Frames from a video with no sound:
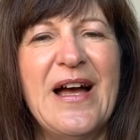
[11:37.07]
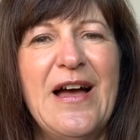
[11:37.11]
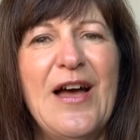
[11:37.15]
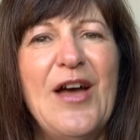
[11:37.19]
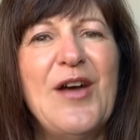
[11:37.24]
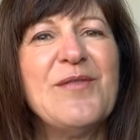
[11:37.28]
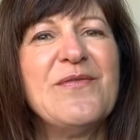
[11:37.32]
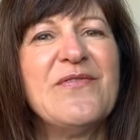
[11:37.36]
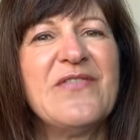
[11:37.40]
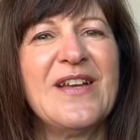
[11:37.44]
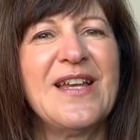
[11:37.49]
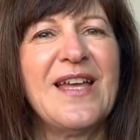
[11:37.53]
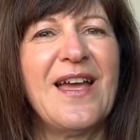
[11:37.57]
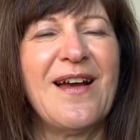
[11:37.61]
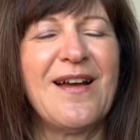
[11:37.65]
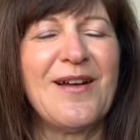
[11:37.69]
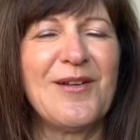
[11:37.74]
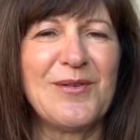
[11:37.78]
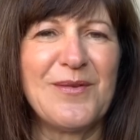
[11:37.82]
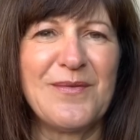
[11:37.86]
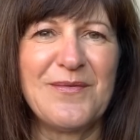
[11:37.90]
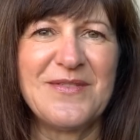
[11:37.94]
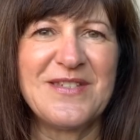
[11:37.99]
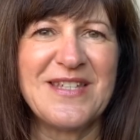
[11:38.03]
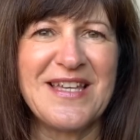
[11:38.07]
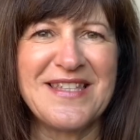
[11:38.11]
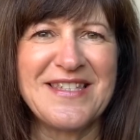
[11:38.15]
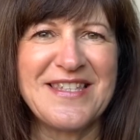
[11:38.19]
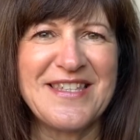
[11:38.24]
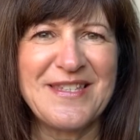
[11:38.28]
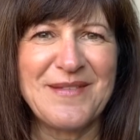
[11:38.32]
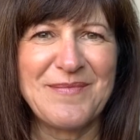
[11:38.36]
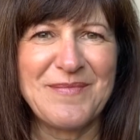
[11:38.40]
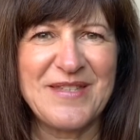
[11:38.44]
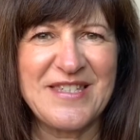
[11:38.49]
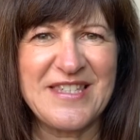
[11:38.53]
Hopefully I have done
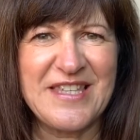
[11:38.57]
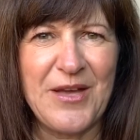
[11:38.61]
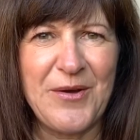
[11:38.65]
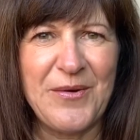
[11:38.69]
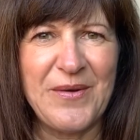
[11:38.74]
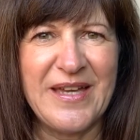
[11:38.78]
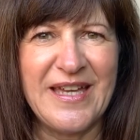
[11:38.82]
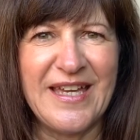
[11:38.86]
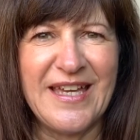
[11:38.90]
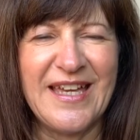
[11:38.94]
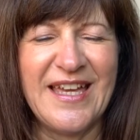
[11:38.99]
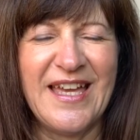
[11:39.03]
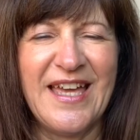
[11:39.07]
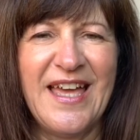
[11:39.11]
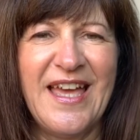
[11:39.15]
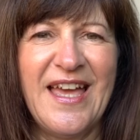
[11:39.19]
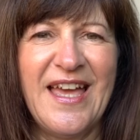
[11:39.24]
some sewing.